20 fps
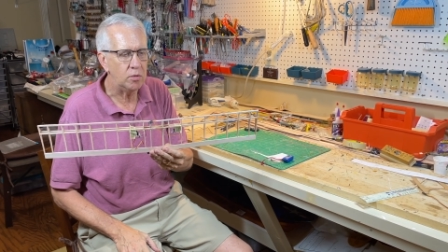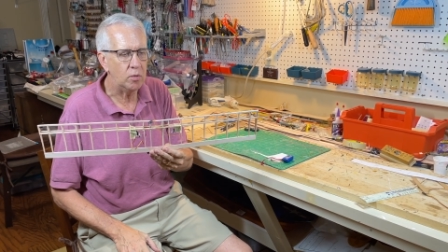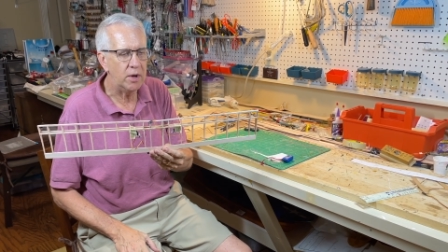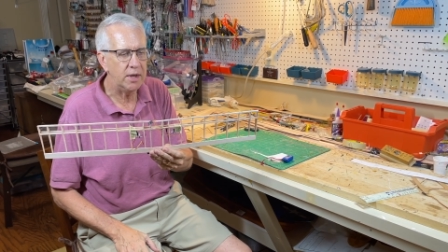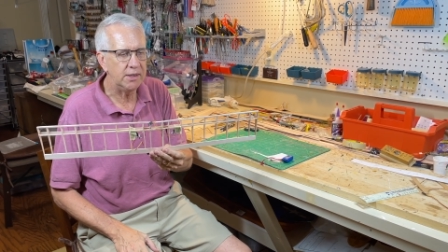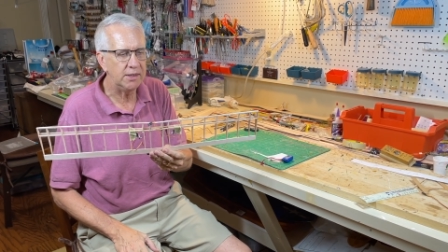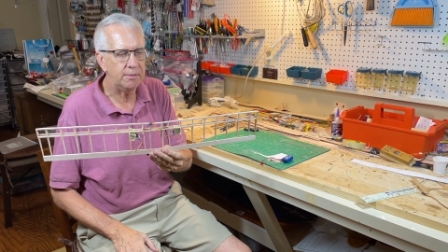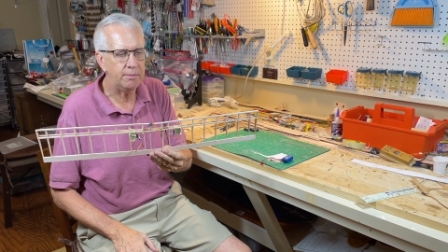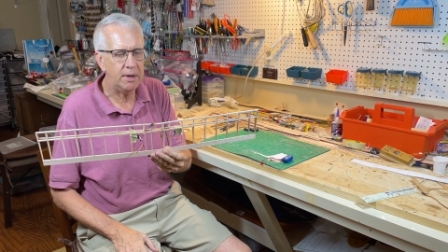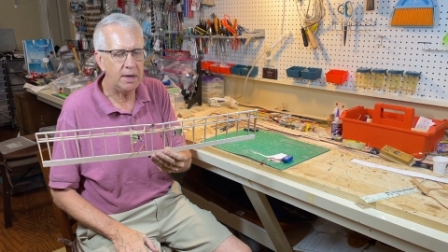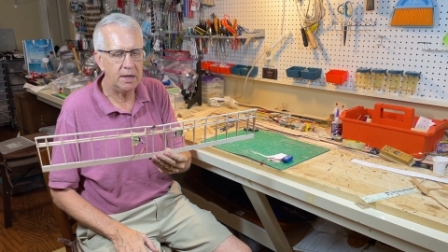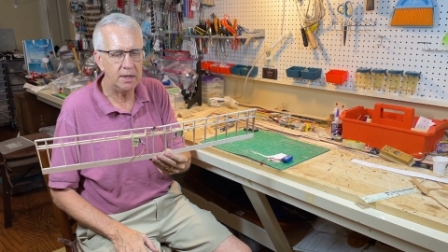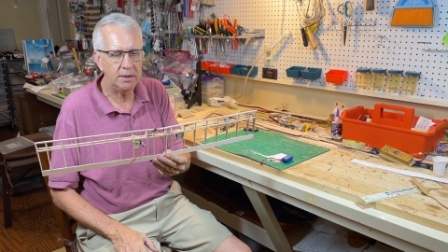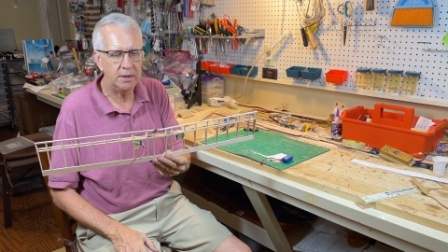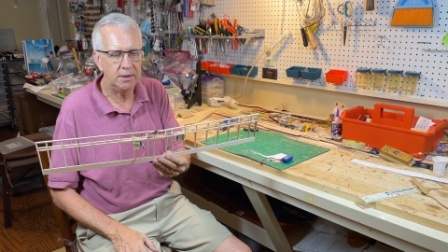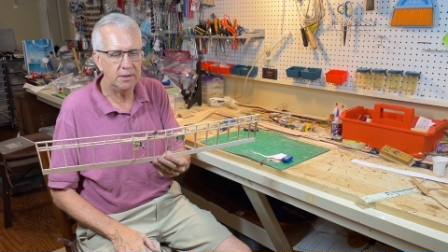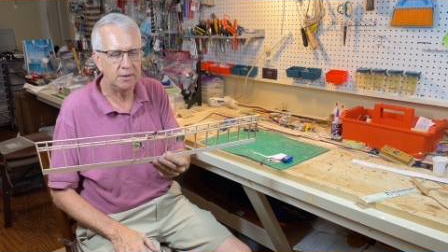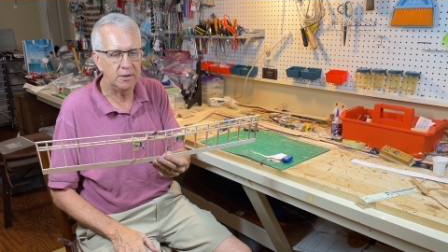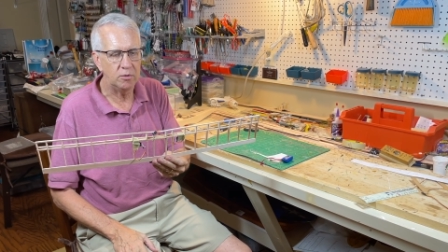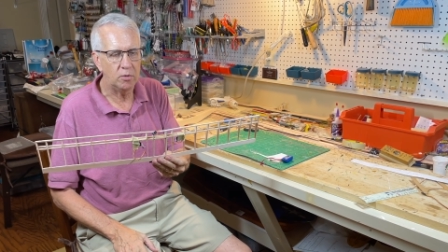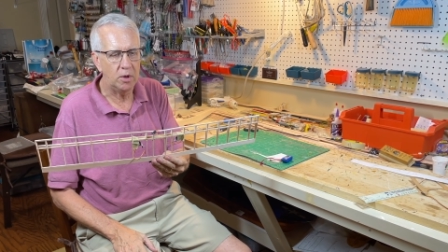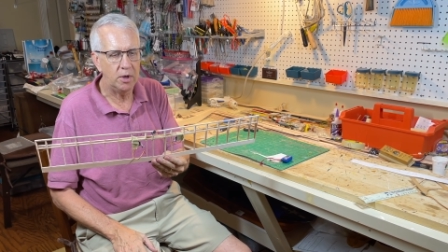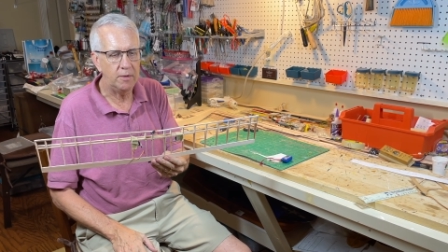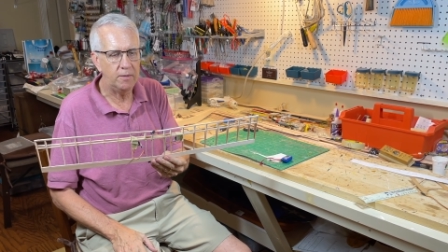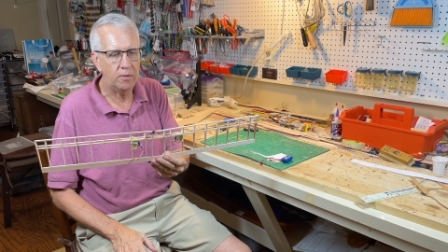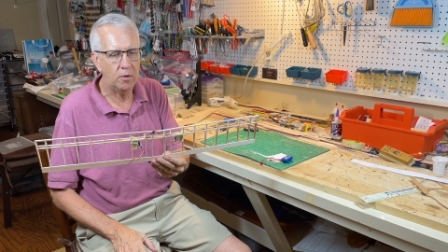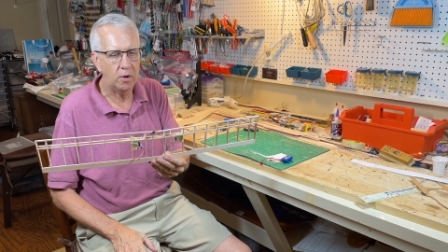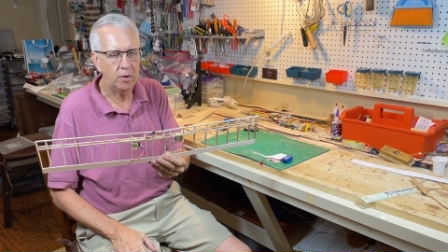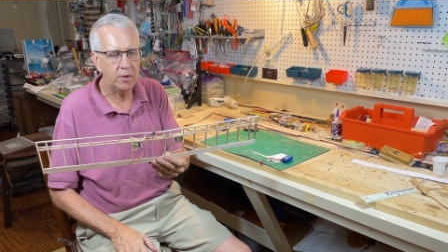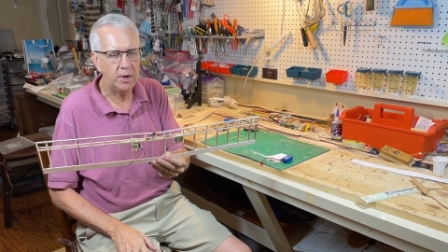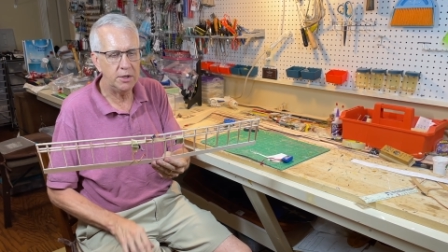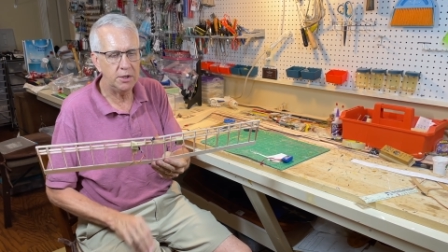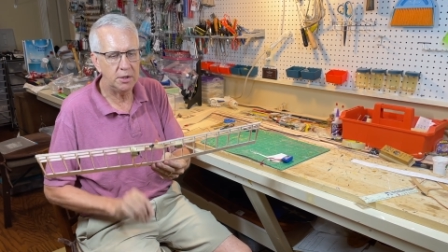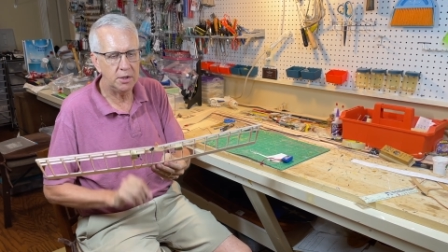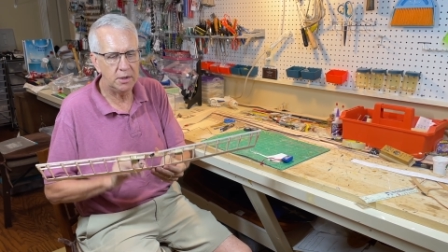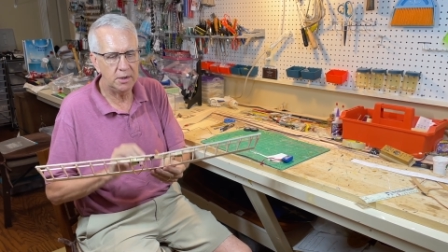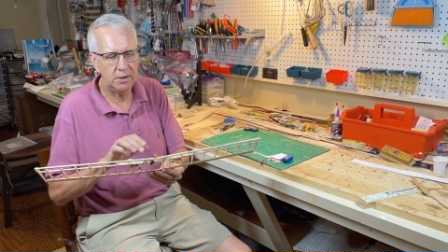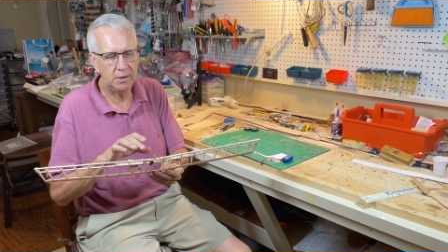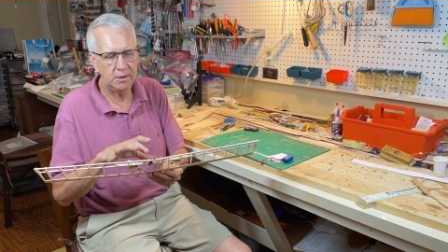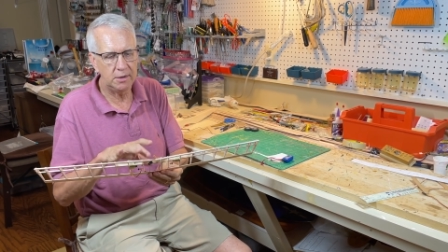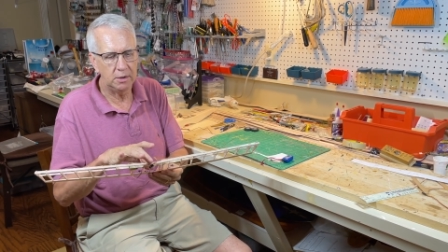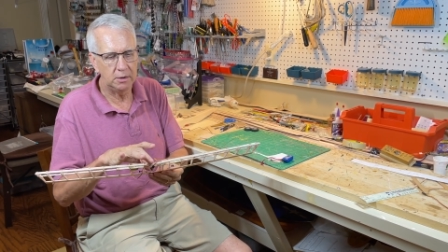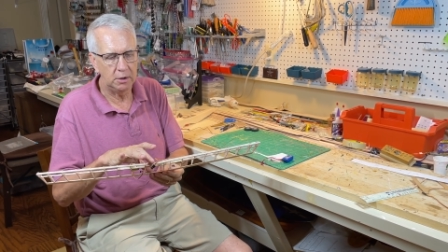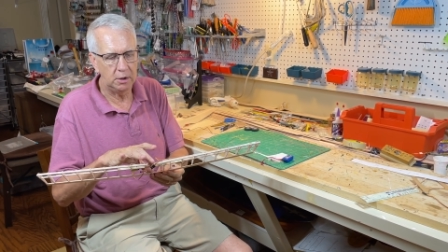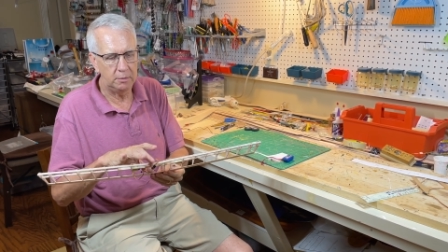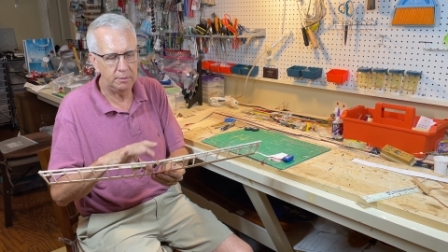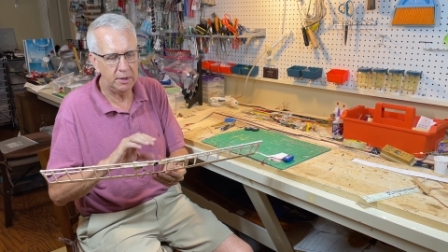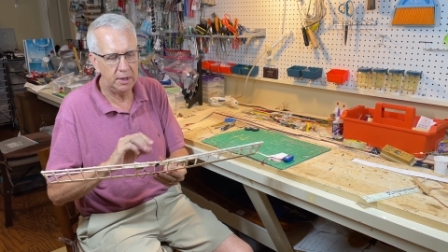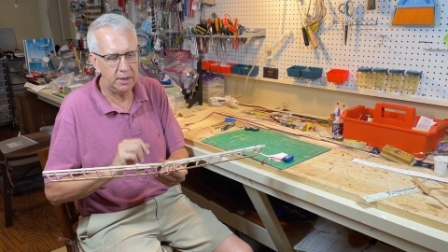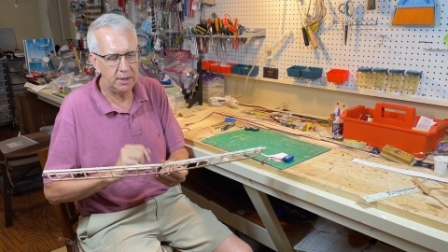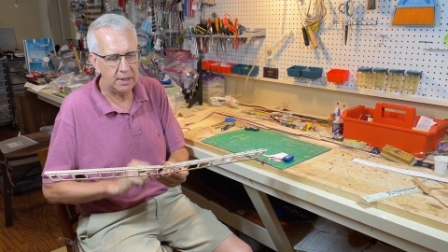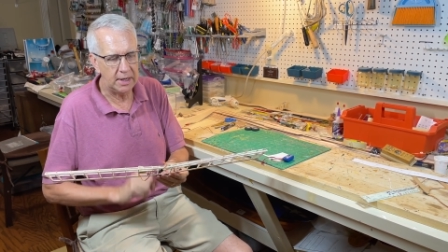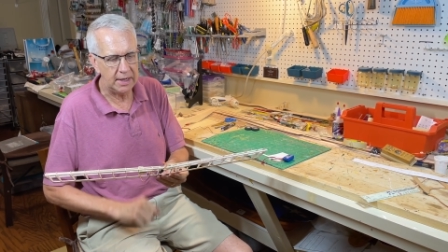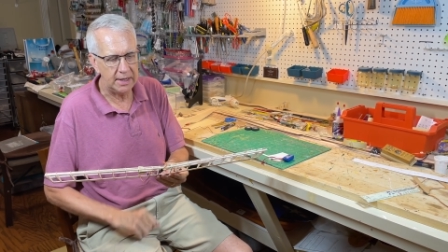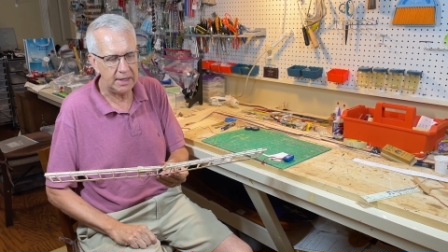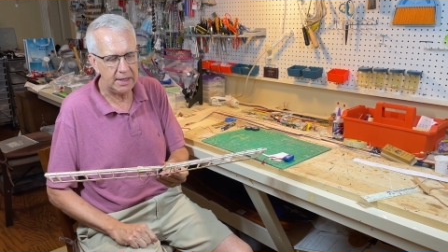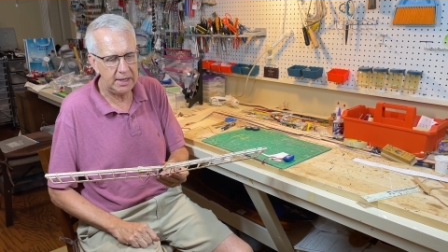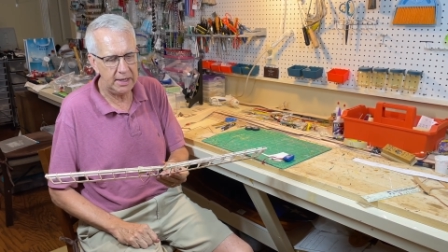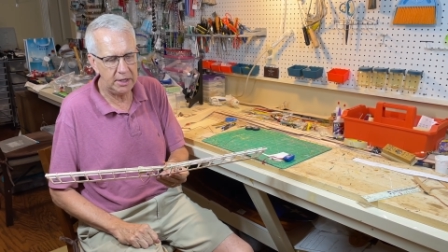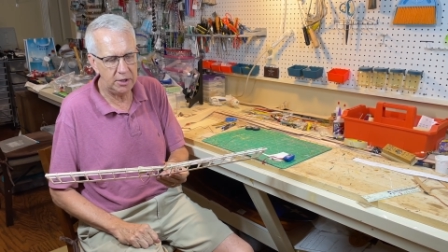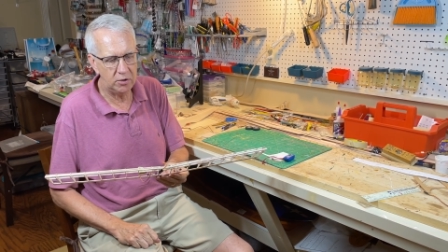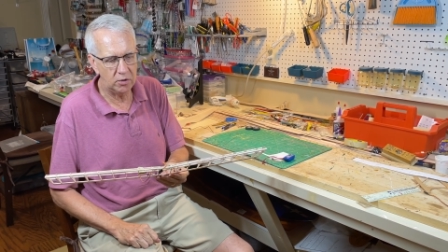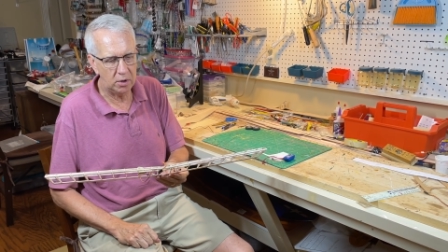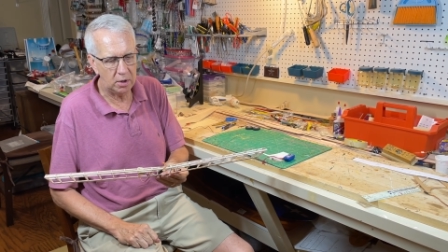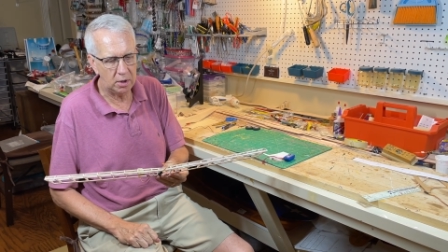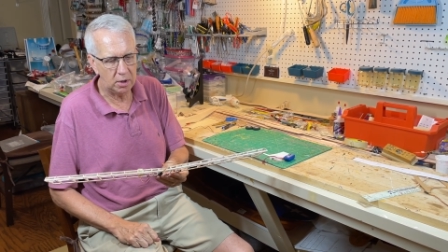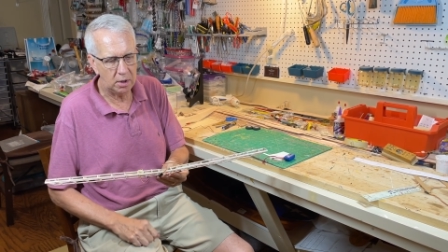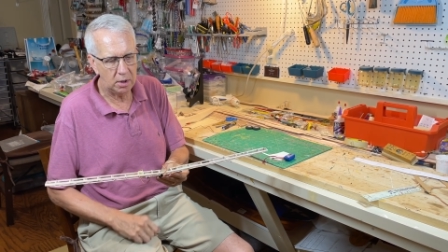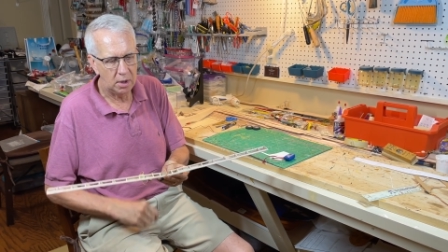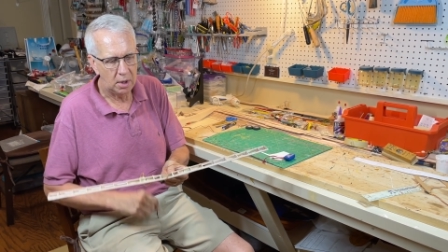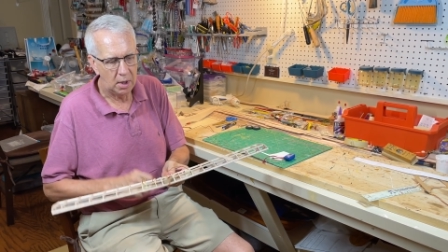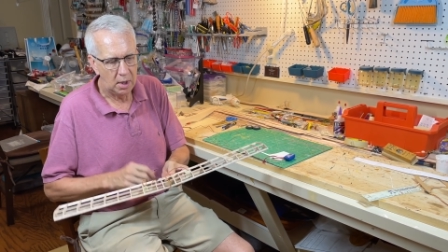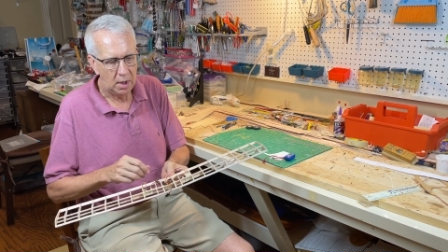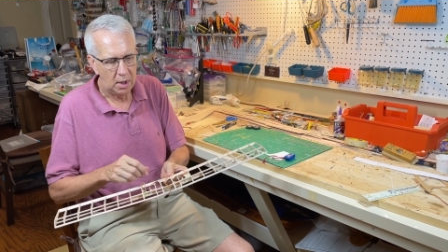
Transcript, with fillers: wingspan. This is 24 inches, a little bit of dihedral,